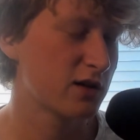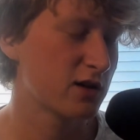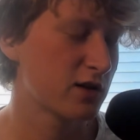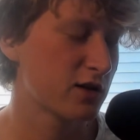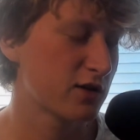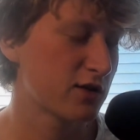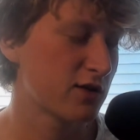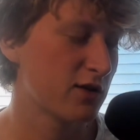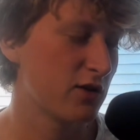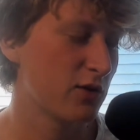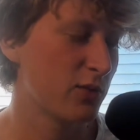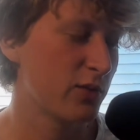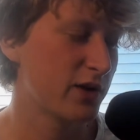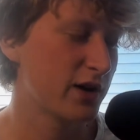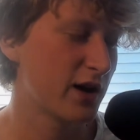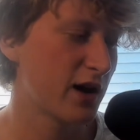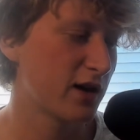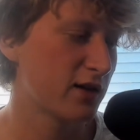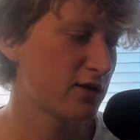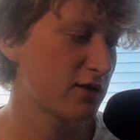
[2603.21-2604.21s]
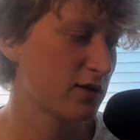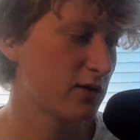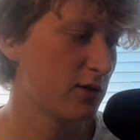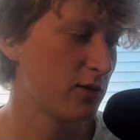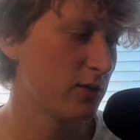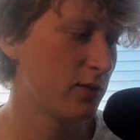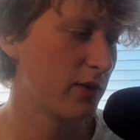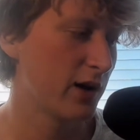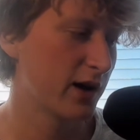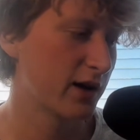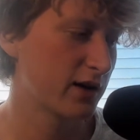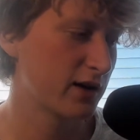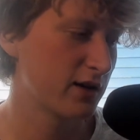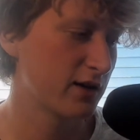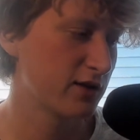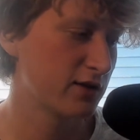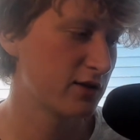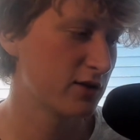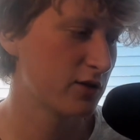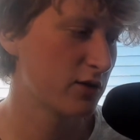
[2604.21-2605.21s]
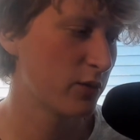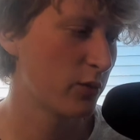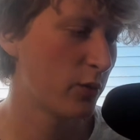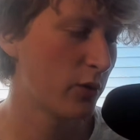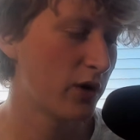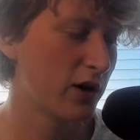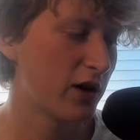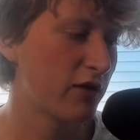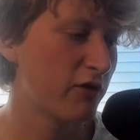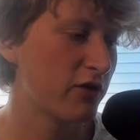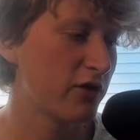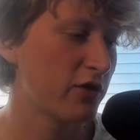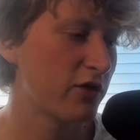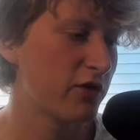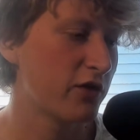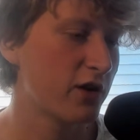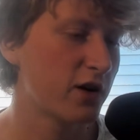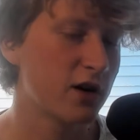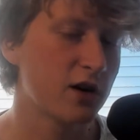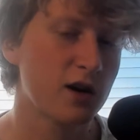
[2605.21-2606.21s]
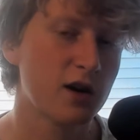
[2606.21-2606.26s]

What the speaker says: salt, potassium, magnesium, whatever the fuck.